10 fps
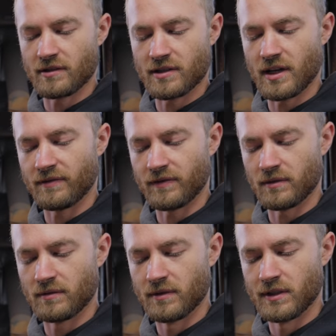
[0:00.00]
and stuff,
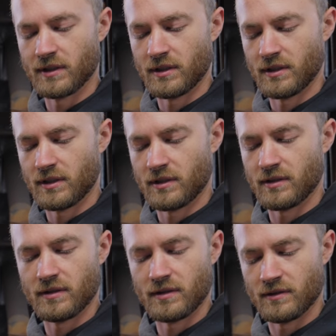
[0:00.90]
and
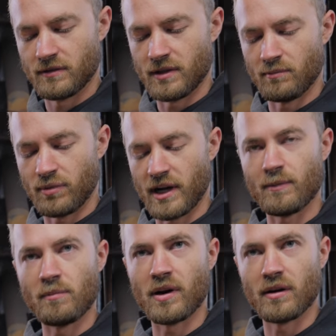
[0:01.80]
then break
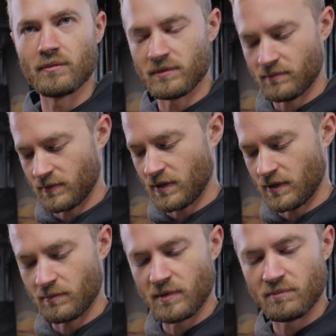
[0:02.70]
them apart,
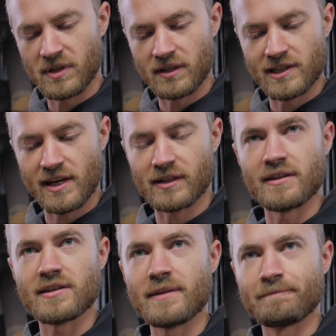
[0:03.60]
and it will be exactly
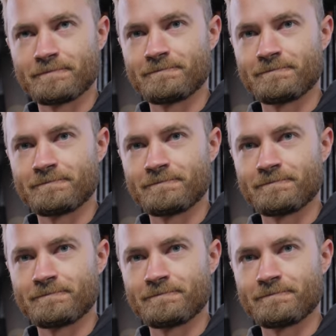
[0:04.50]
the same.